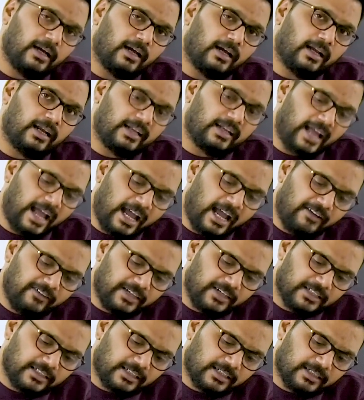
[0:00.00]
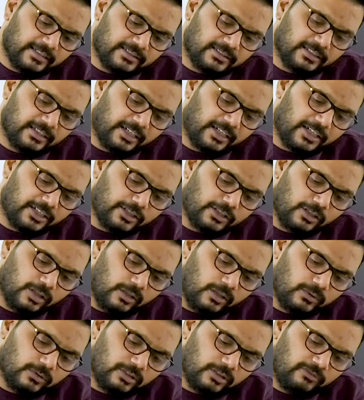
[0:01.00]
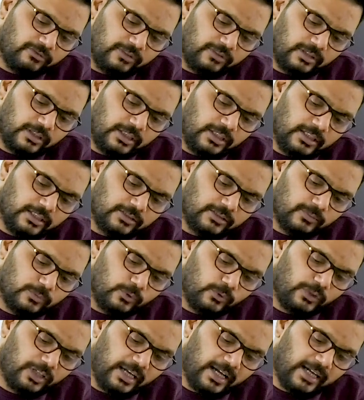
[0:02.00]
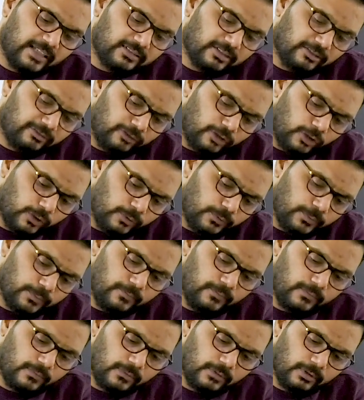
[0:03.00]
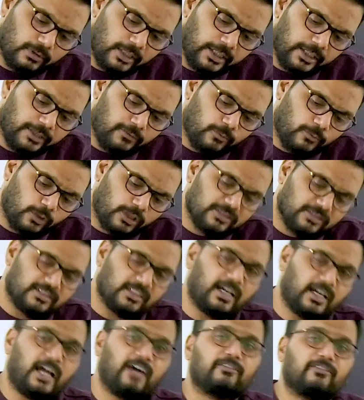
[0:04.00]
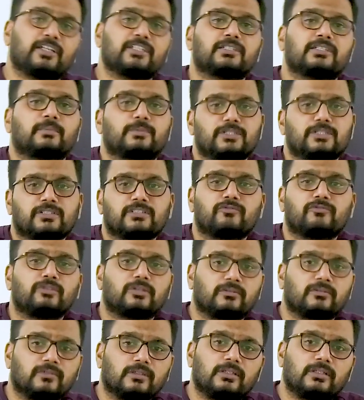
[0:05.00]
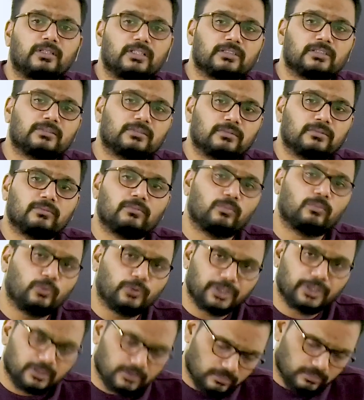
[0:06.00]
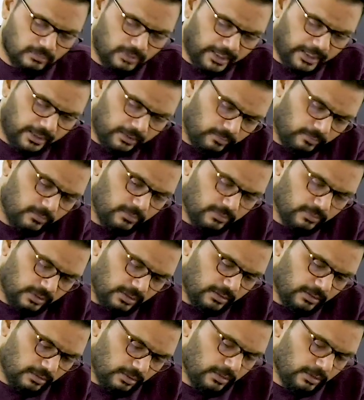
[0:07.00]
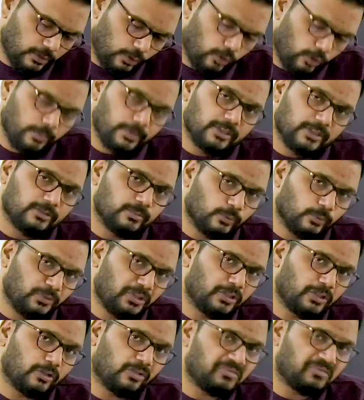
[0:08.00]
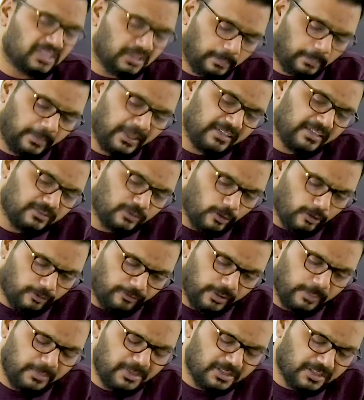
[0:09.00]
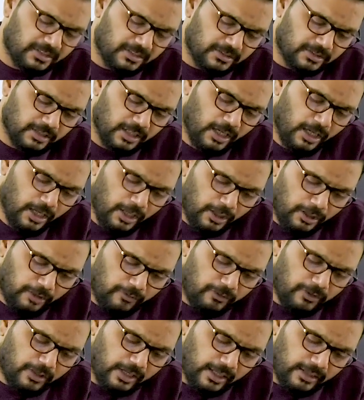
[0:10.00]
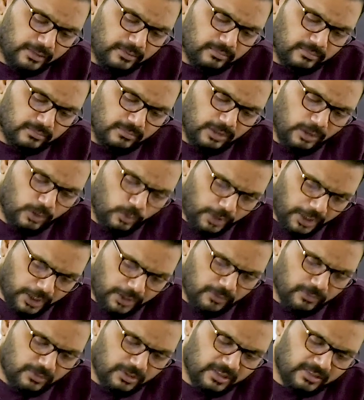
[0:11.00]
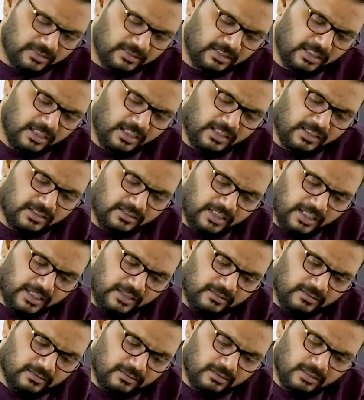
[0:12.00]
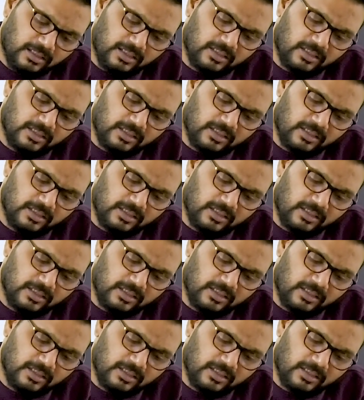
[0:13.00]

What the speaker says: an average consideration how the world is moving as of now, like what is the average emissions that the world is moving, like the globe is moving now with the pace of emissions, if you can look into this, then